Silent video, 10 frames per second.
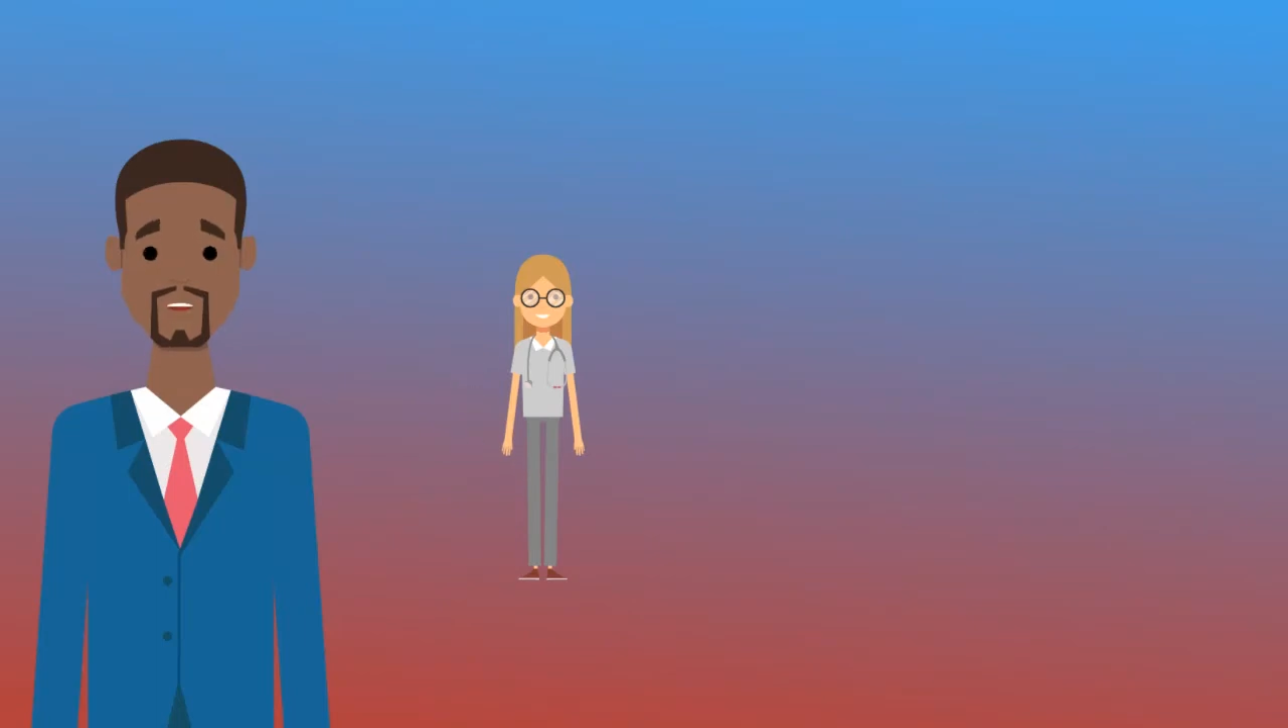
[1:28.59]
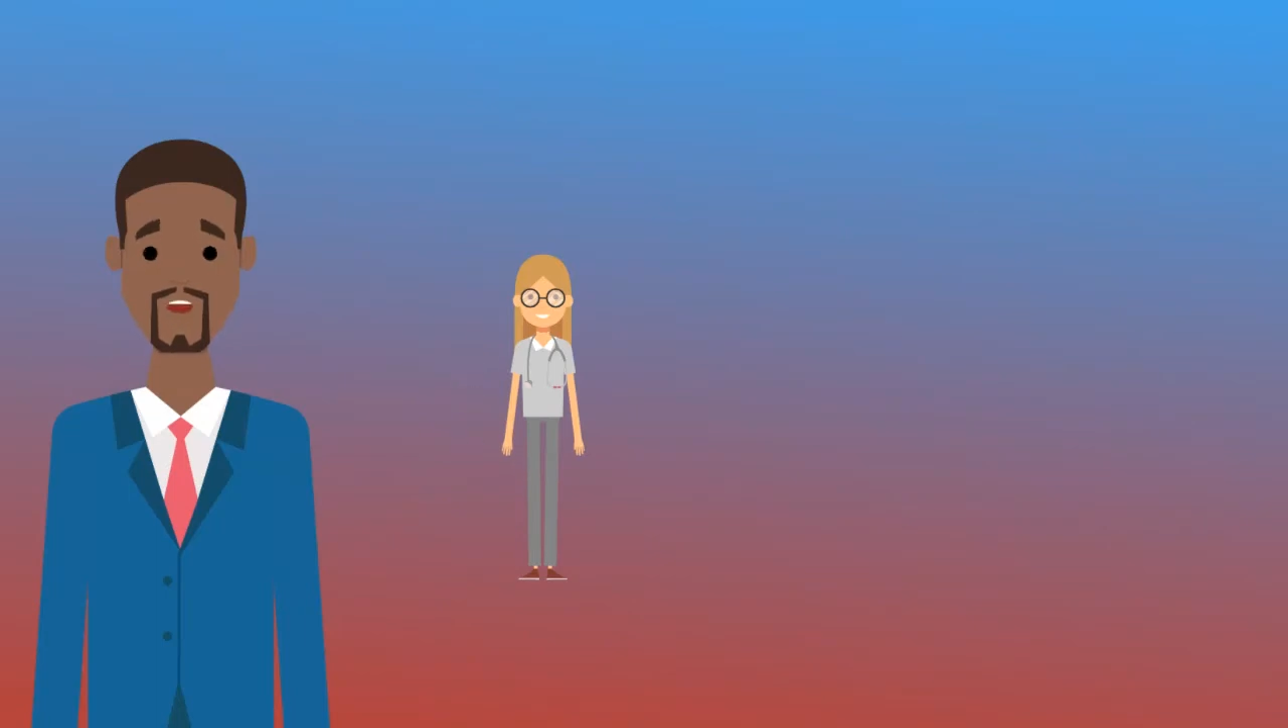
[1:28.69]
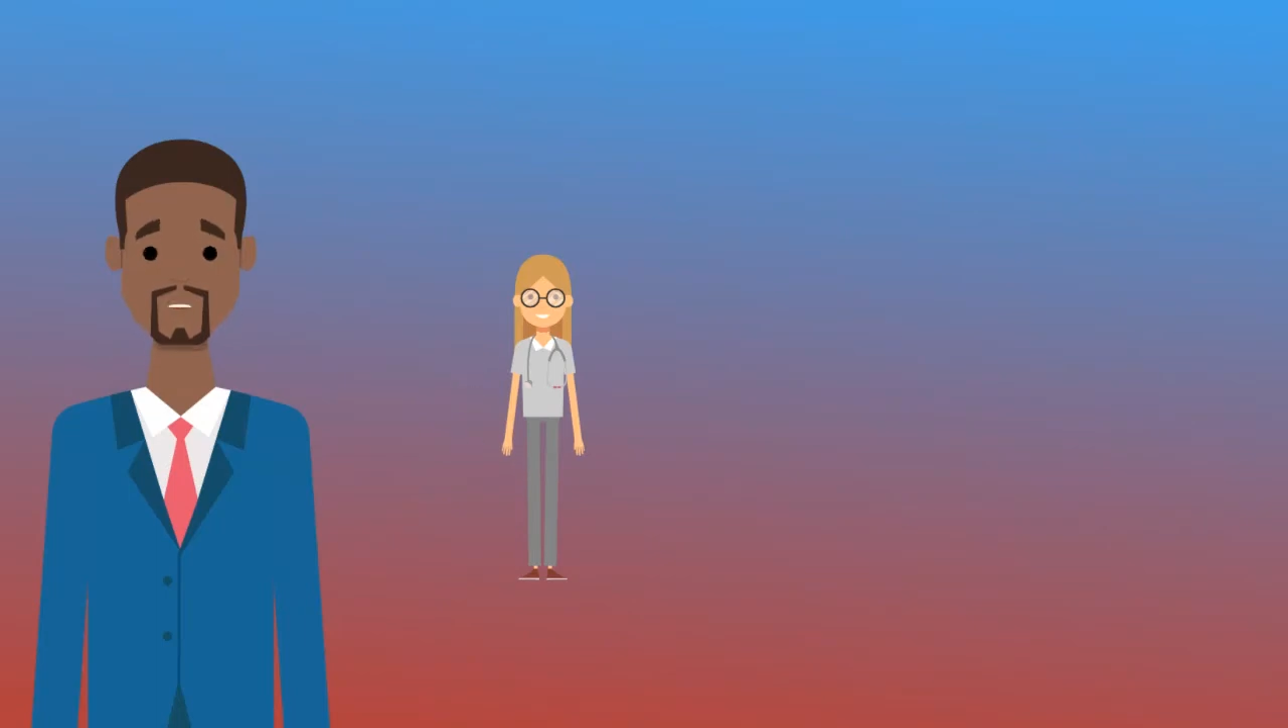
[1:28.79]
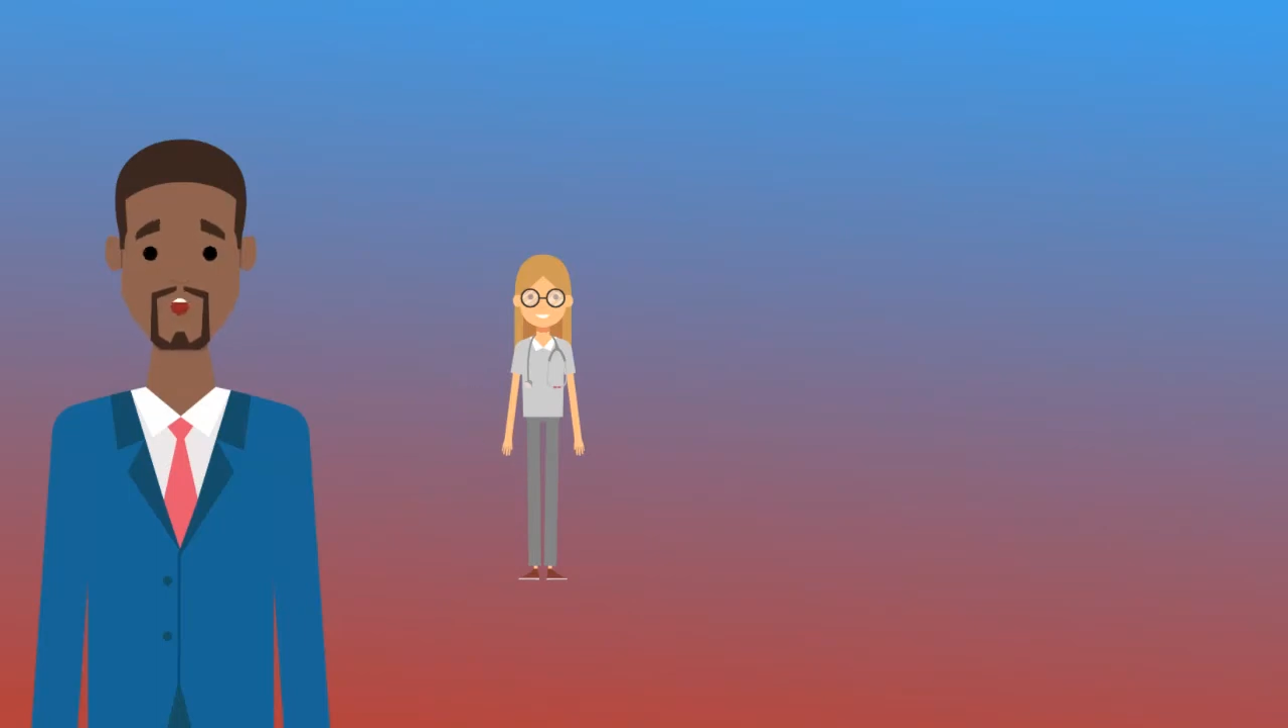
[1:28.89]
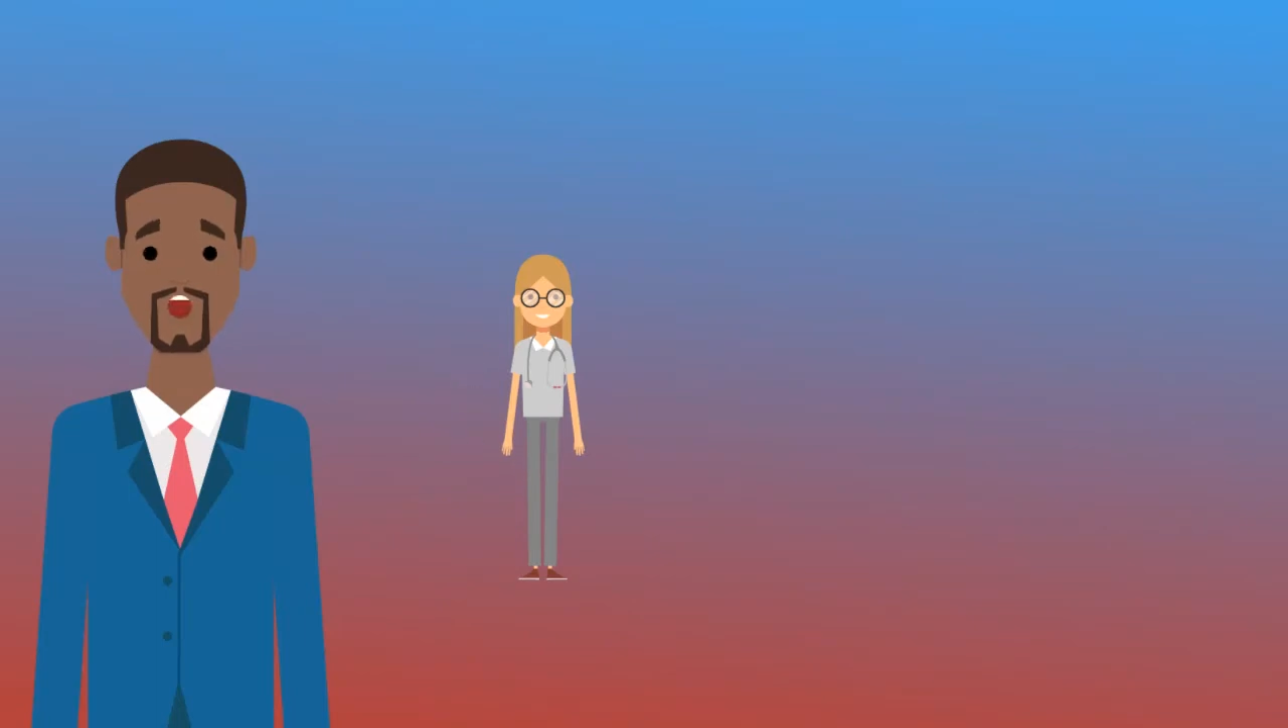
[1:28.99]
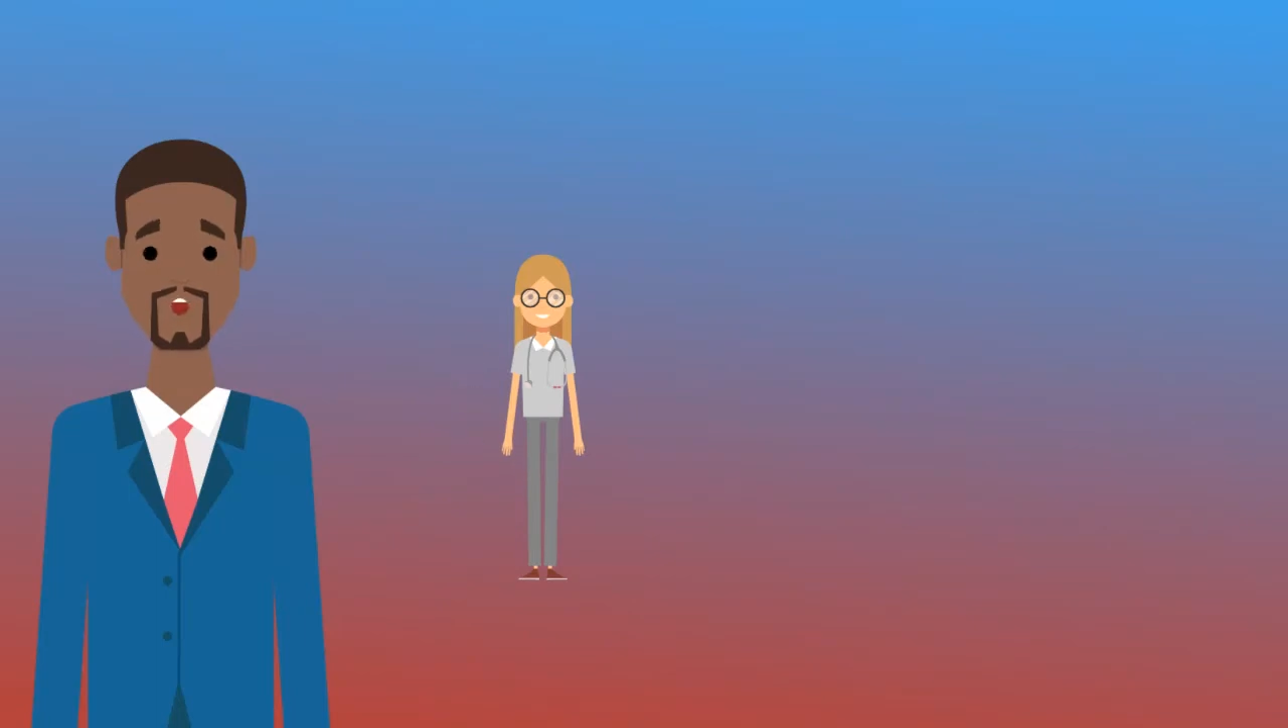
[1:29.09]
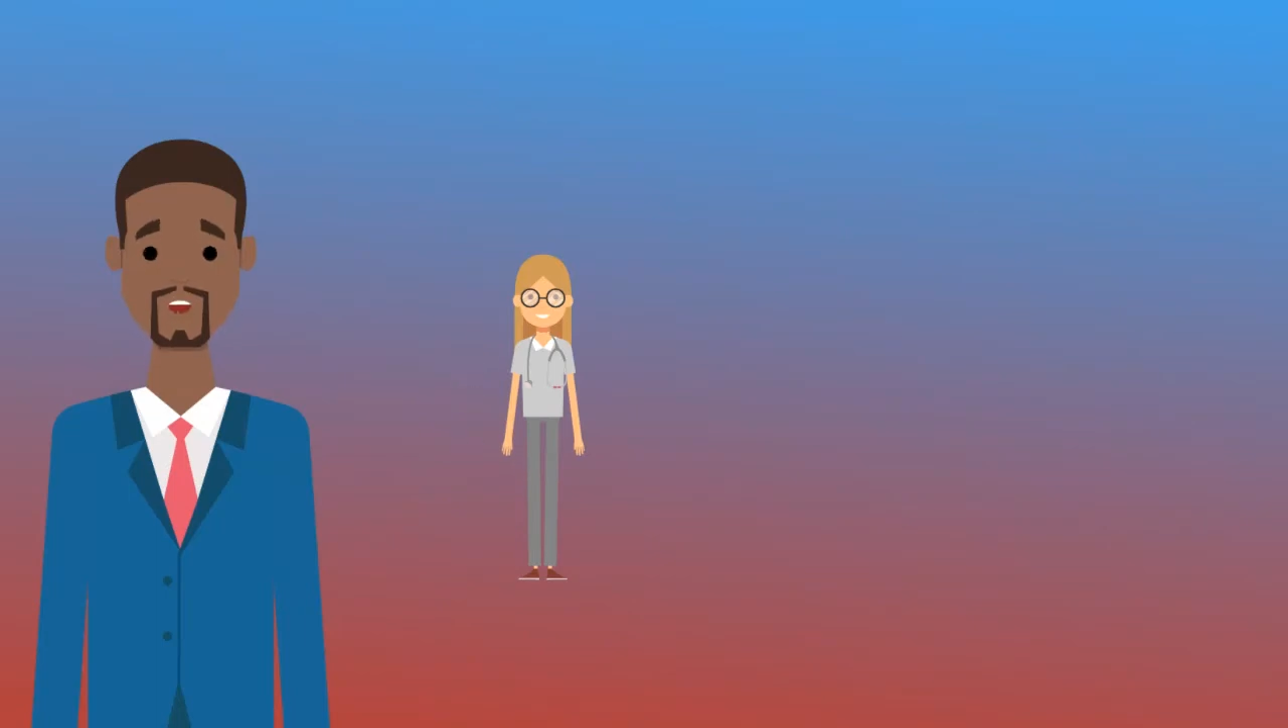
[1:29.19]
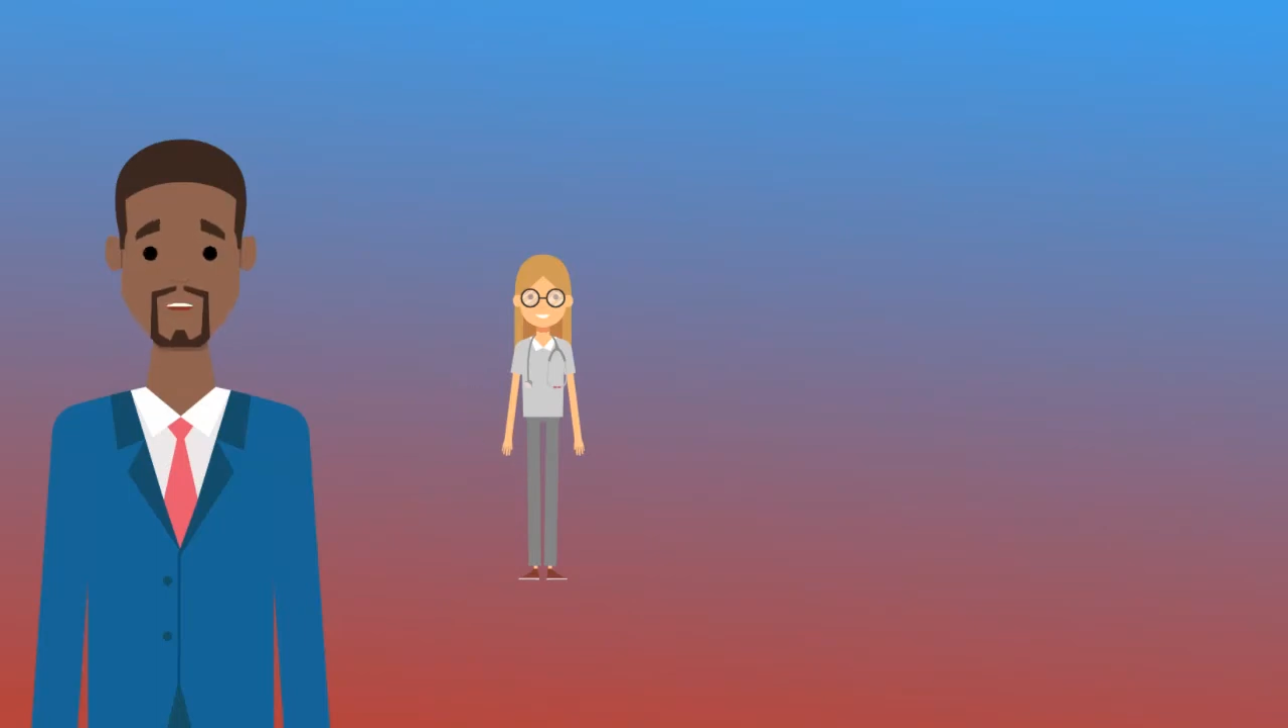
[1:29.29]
surviving